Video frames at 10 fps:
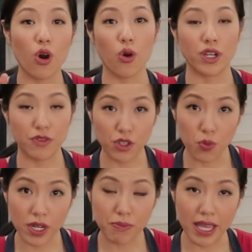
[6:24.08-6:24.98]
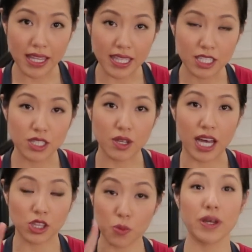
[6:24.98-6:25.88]
Oh, and if you want to make this
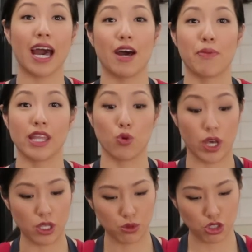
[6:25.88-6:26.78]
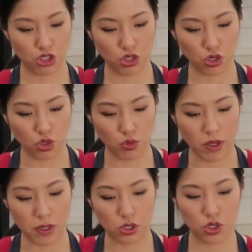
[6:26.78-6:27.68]
tom kha, by the way, you'll just do
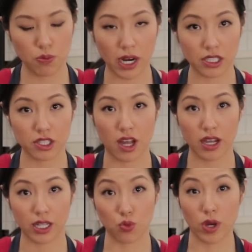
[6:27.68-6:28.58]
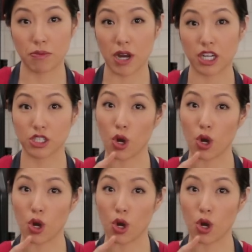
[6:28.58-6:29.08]
maybe 2 parts stock and 1 part